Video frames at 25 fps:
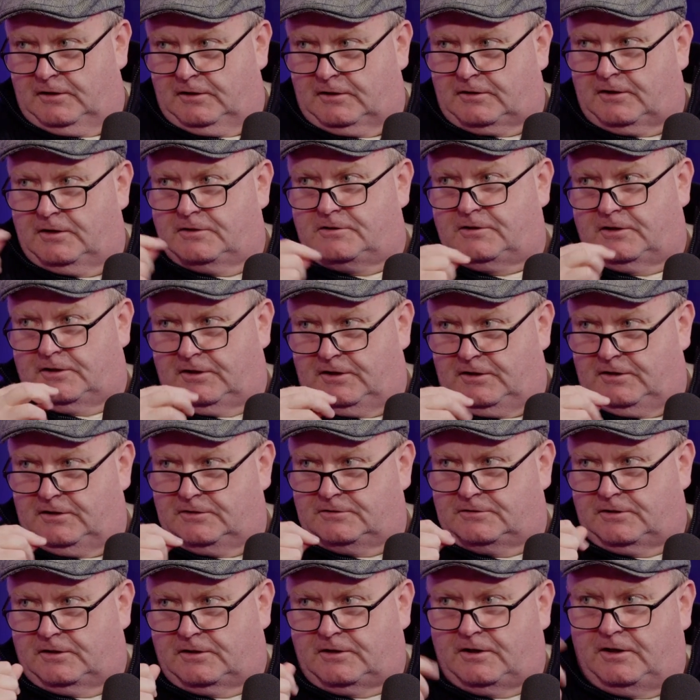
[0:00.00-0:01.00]
could you lend
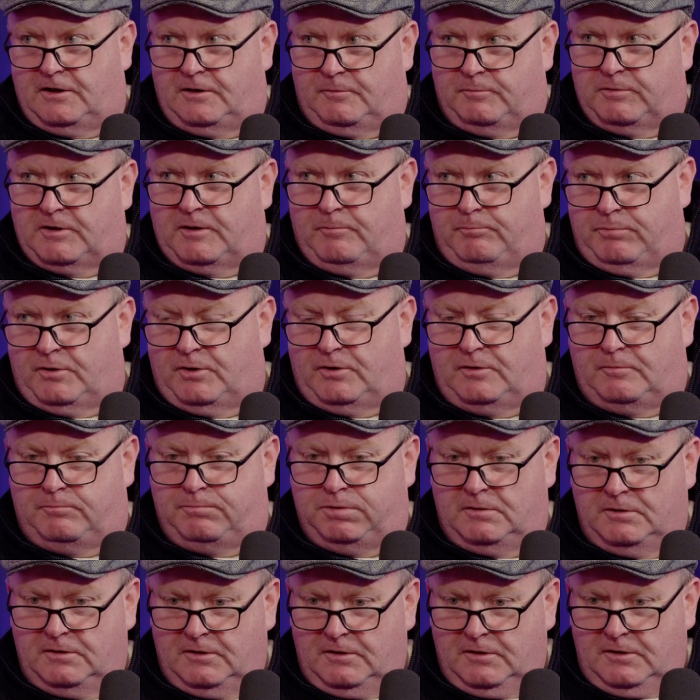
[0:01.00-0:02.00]
us a couple of bob?
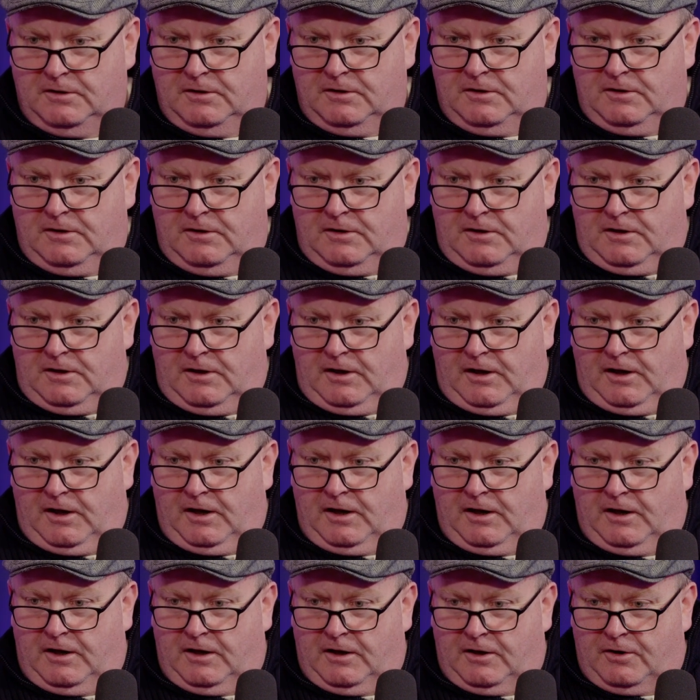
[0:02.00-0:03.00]

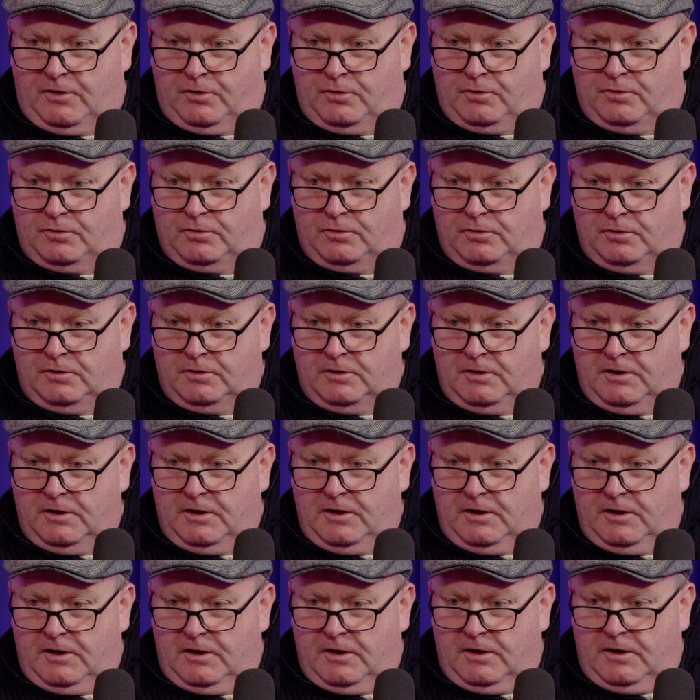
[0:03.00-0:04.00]
And I go,
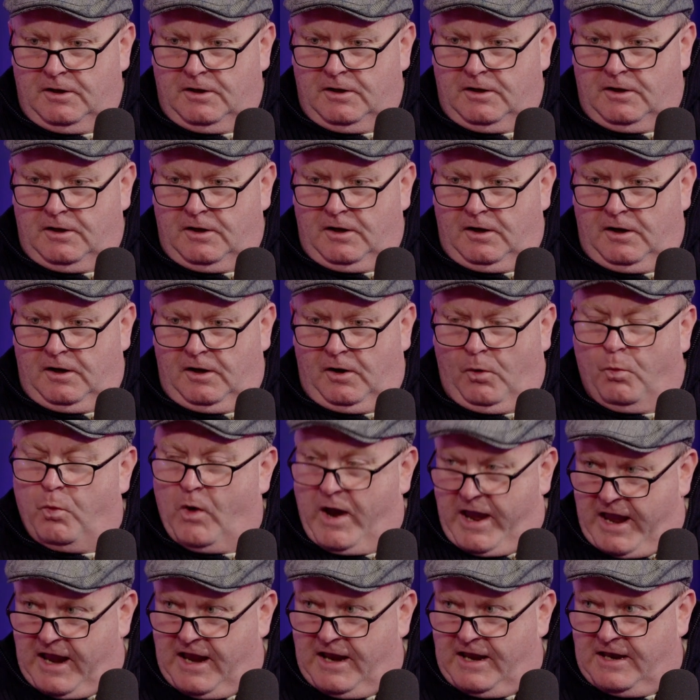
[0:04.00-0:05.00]

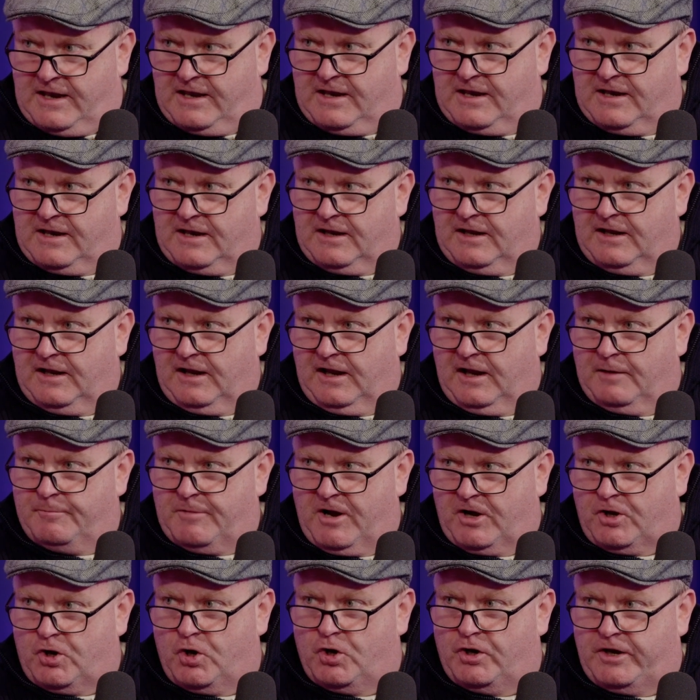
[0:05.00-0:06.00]
when am
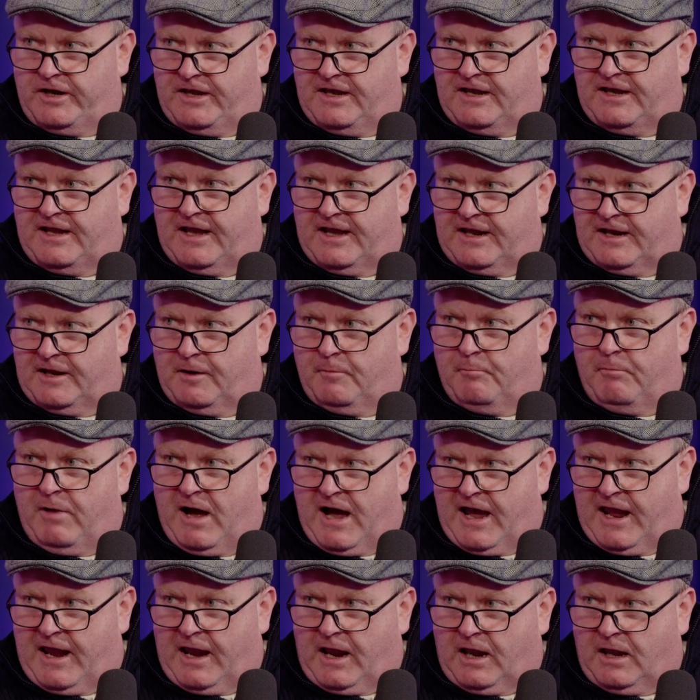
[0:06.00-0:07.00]
I going to get it
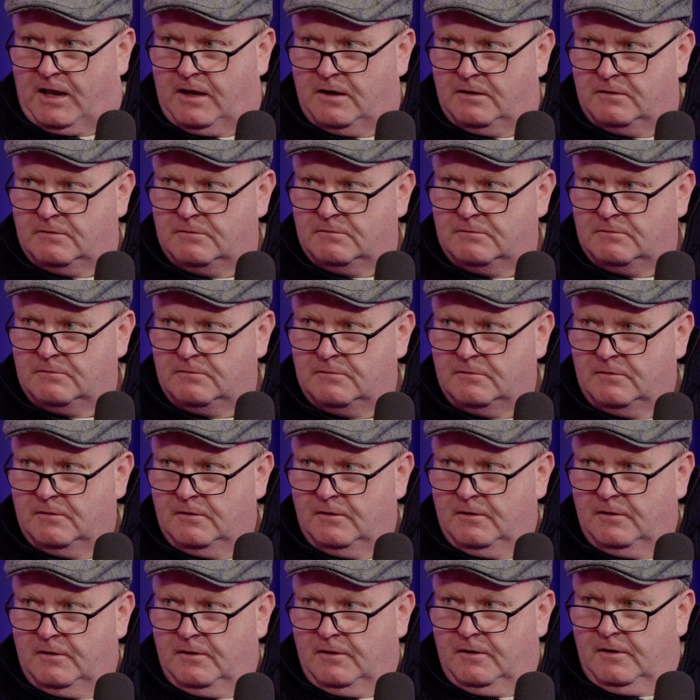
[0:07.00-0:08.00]
back?
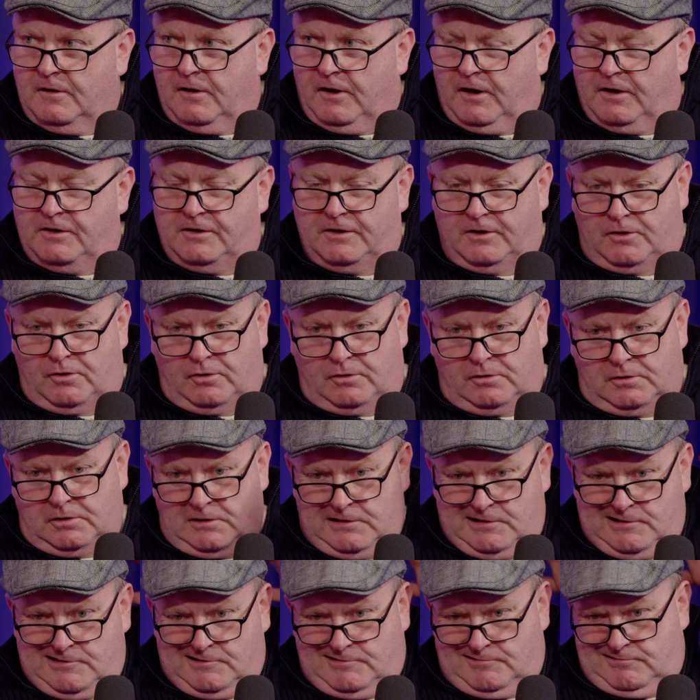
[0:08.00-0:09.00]
And they go,
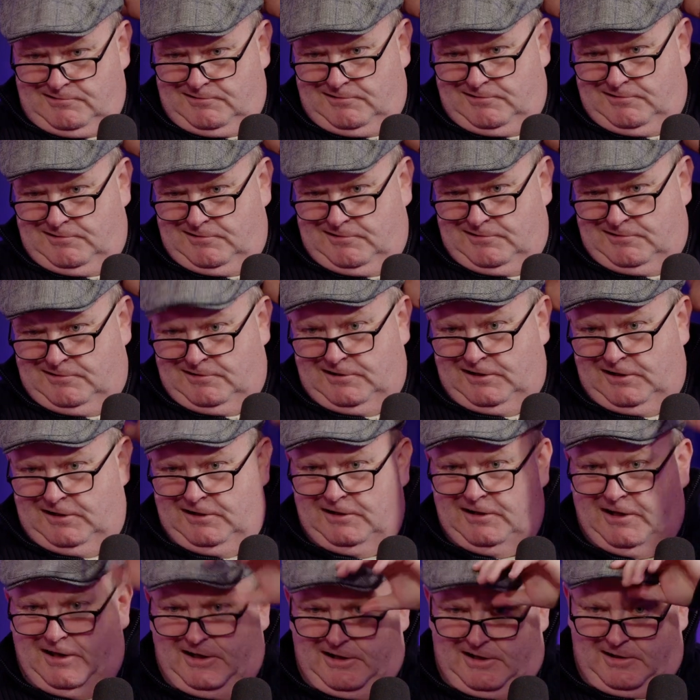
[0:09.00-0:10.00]
oh, I'll
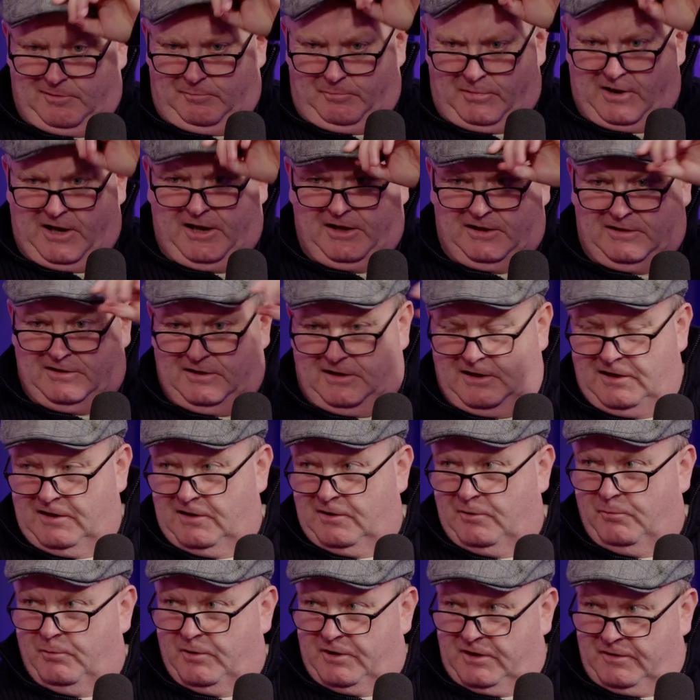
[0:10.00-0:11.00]
get it back to you
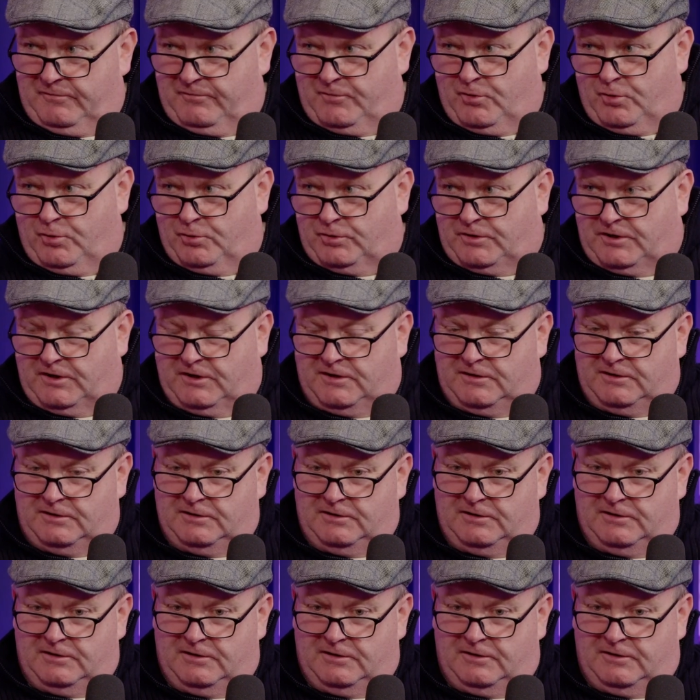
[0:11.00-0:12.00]
when I've got it.
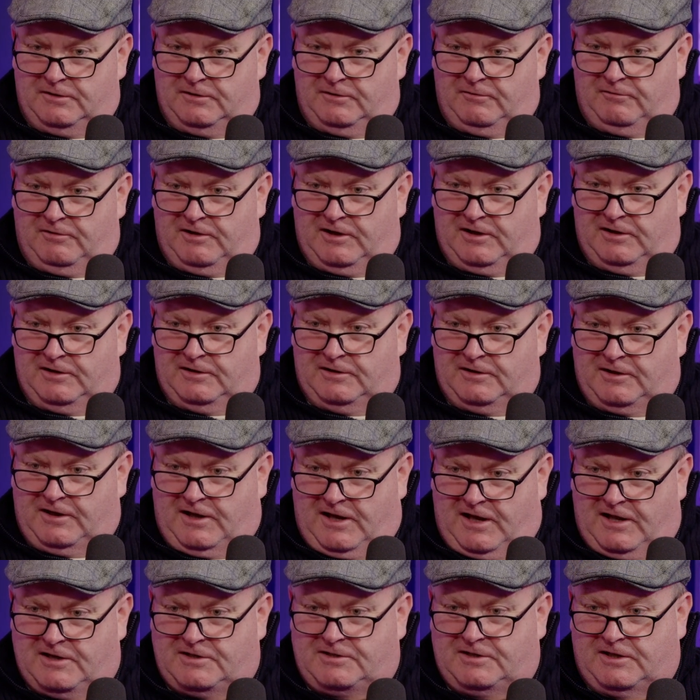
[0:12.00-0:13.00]
Well, the
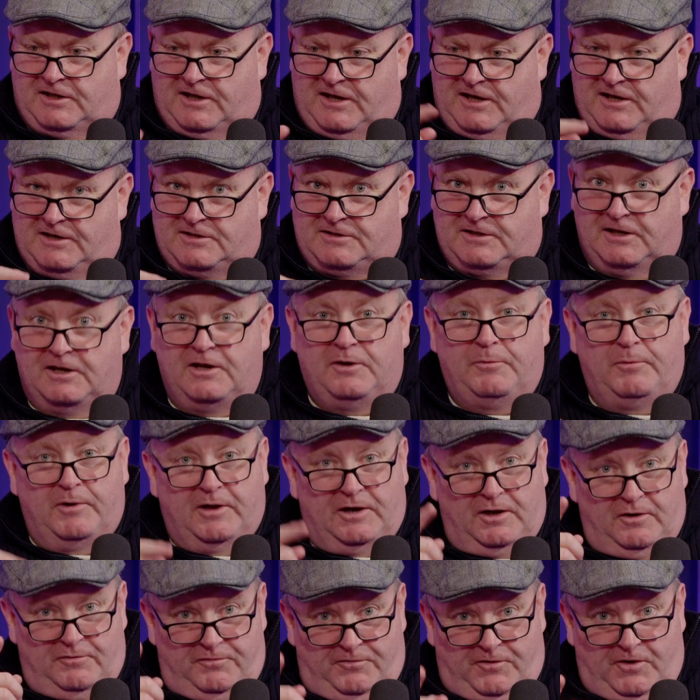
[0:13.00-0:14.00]
answer is, well,
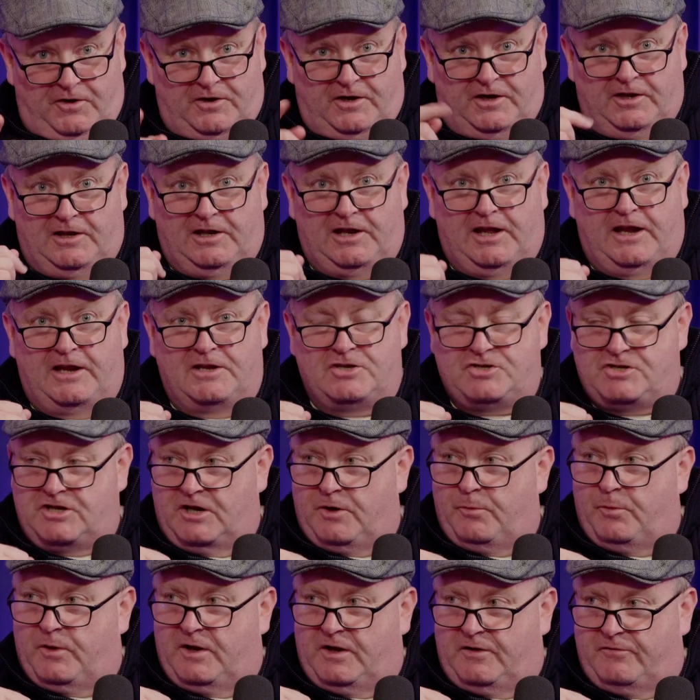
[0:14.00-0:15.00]
I'll fucking lend you
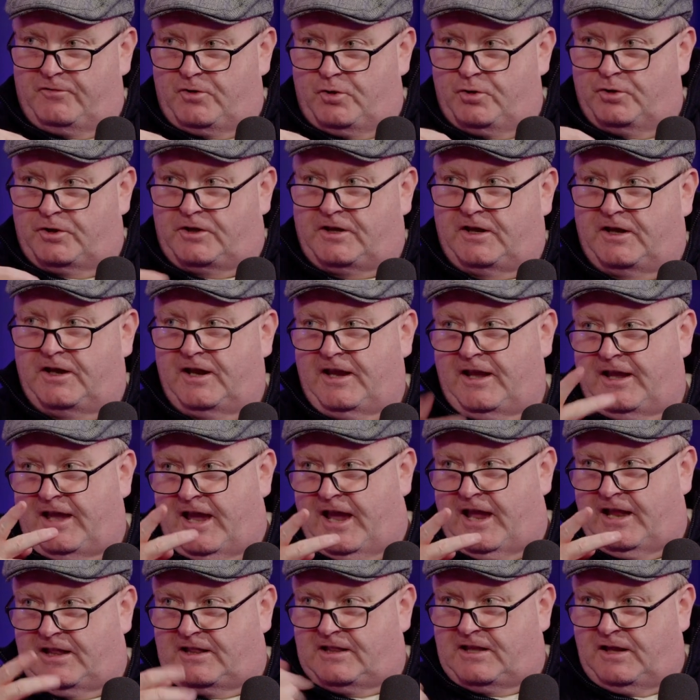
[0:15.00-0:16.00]
it when I've got it.
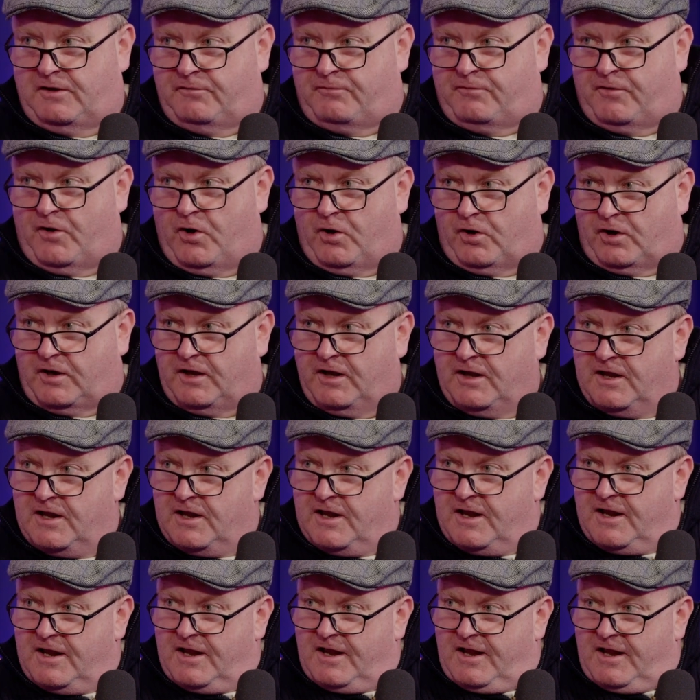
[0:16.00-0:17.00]
Get to fuck.
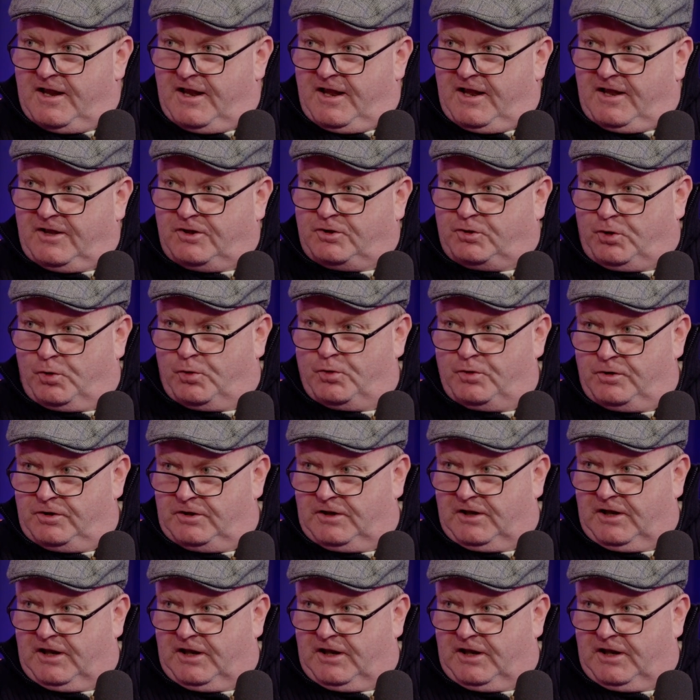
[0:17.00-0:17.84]
Don't